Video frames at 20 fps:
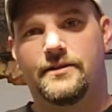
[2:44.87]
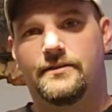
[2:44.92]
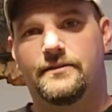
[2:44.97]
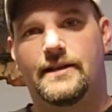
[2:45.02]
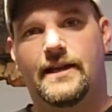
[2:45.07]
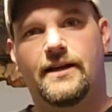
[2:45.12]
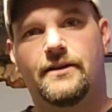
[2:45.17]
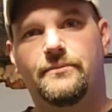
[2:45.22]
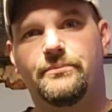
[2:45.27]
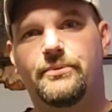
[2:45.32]

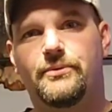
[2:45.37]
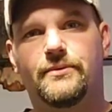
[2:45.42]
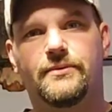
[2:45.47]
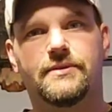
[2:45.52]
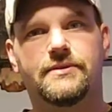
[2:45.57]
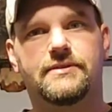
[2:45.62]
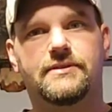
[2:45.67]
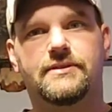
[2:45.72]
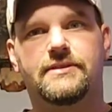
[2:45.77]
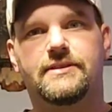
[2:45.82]

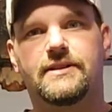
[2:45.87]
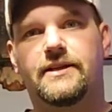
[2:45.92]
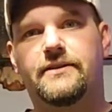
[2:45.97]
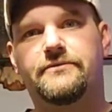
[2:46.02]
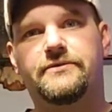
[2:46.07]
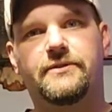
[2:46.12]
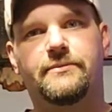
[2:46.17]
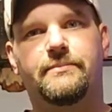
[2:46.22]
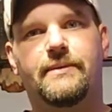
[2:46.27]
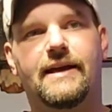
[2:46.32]
downpours and stuff,
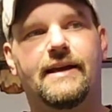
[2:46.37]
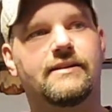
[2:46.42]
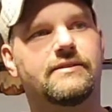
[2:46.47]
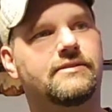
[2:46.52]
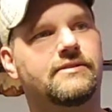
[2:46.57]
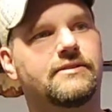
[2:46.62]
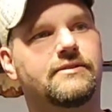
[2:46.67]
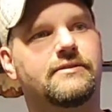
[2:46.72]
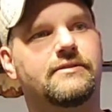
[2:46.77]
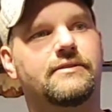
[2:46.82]
your bag's
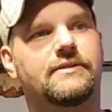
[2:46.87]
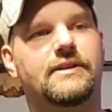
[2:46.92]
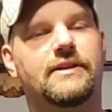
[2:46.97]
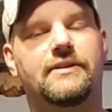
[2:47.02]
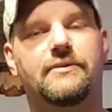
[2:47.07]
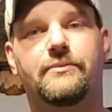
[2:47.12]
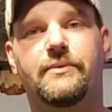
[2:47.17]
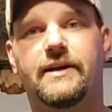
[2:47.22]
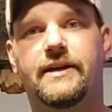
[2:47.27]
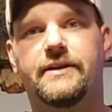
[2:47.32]
still going to
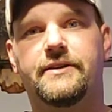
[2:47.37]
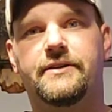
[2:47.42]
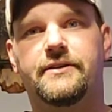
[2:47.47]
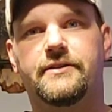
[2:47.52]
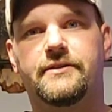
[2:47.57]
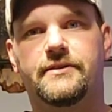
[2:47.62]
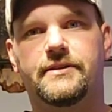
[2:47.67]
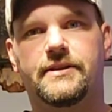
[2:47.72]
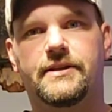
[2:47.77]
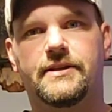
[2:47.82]
get wet. You're
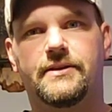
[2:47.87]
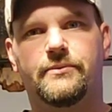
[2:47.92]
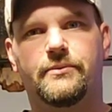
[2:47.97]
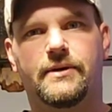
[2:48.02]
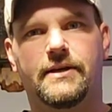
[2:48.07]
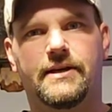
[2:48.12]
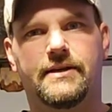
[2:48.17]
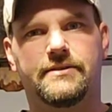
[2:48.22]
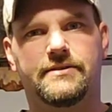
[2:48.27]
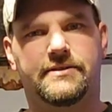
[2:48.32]
going to get
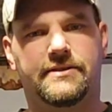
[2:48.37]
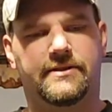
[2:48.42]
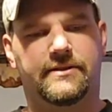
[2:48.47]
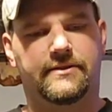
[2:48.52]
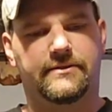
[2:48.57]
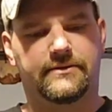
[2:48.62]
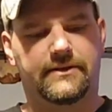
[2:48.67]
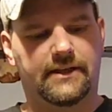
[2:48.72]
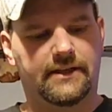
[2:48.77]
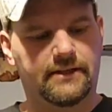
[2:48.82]
wet,
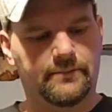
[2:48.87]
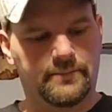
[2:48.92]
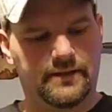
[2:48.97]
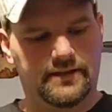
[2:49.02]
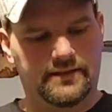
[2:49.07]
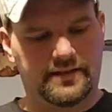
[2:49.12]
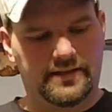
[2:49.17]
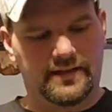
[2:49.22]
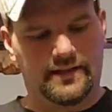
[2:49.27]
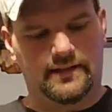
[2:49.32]
so think
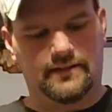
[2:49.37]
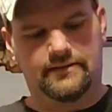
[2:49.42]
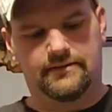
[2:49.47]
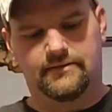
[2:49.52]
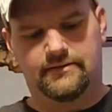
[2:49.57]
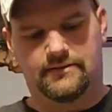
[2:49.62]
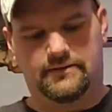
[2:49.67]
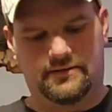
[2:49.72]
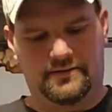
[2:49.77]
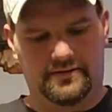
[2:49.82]
about that.
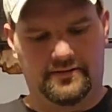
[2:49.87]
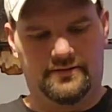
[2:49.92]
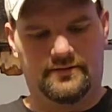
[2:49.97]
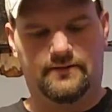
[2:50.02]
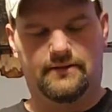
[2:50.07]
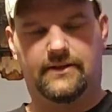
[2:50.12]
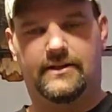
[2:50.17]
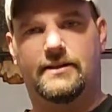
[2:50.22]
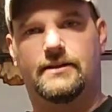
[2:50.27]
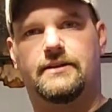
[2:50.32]

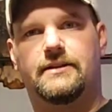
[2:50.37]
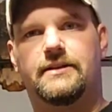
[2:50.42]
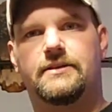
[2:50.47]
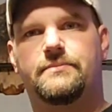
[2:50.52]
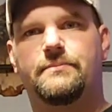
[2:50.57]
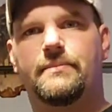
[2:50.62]
These